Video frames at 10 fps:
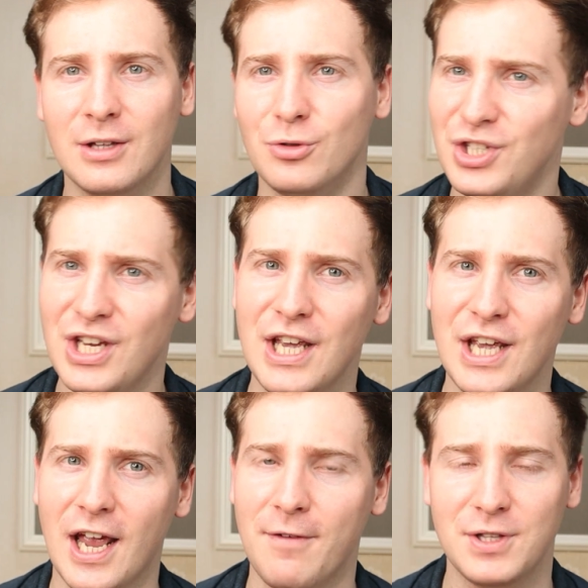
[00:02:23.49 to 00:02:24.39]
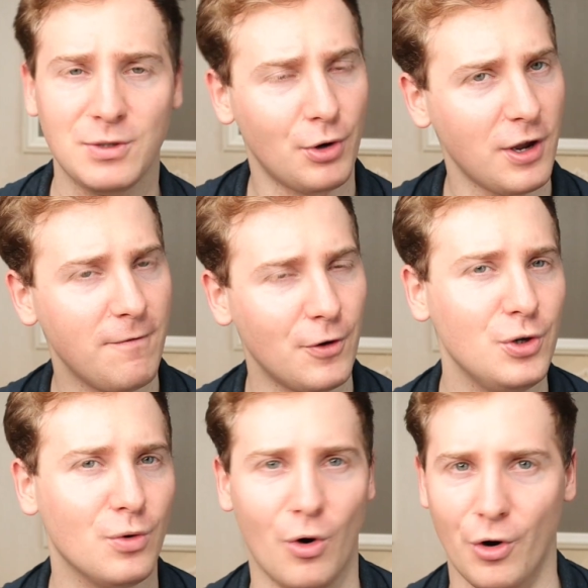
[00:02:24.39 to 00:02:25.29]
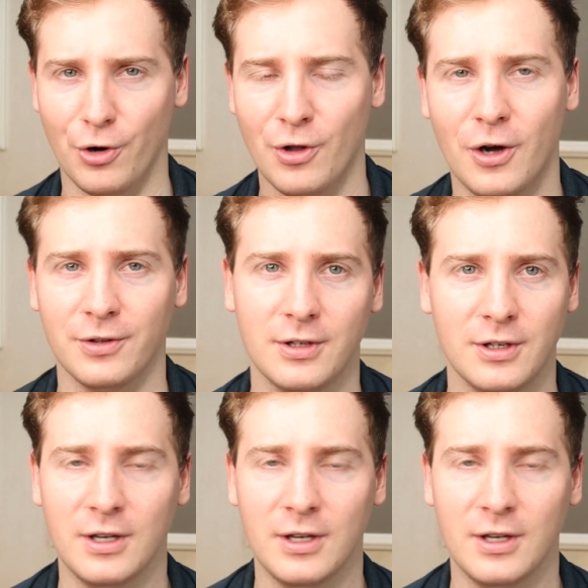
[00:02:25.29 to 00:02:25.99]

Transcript: to see if it's working for you or not.